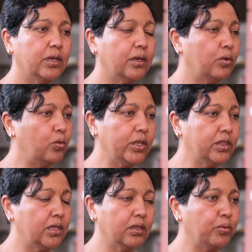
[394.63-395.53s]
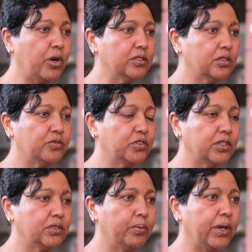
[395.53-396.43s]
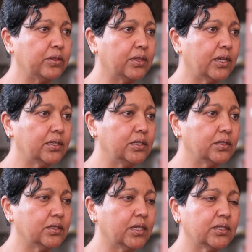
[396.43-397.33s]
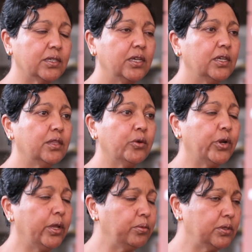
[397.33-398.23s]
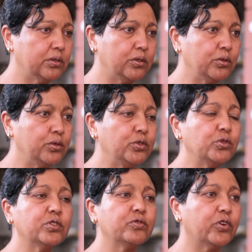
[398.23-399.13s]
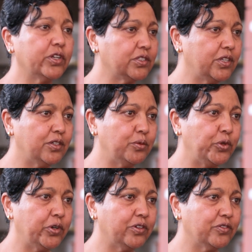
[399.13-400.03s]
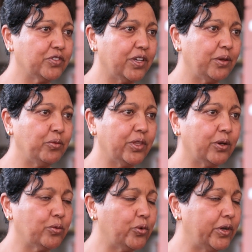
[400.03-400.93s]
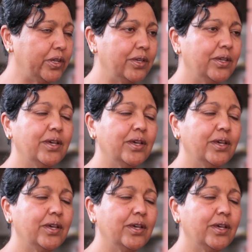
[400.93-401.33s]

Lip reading: The positive things about that is that they were able to use it for extended period of time without worry.